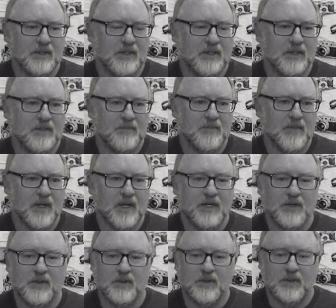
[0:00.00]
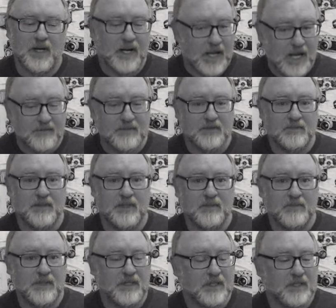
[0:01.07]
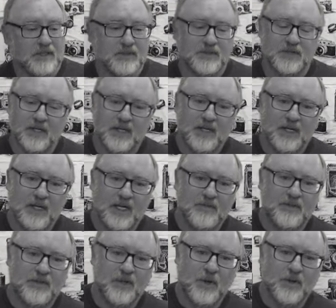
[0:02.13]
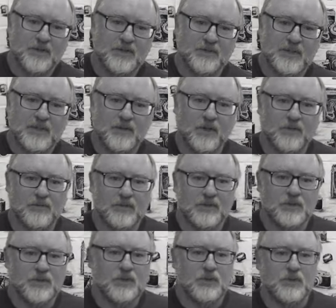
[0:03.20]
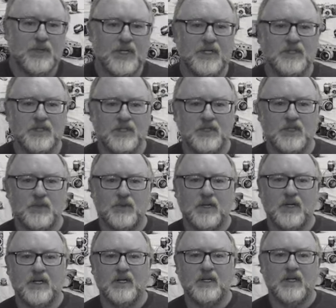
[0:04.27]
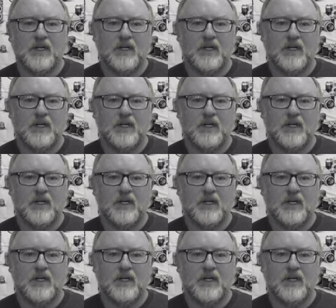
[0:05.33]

I know I haven't been, because even though it's been over 2 weeks into our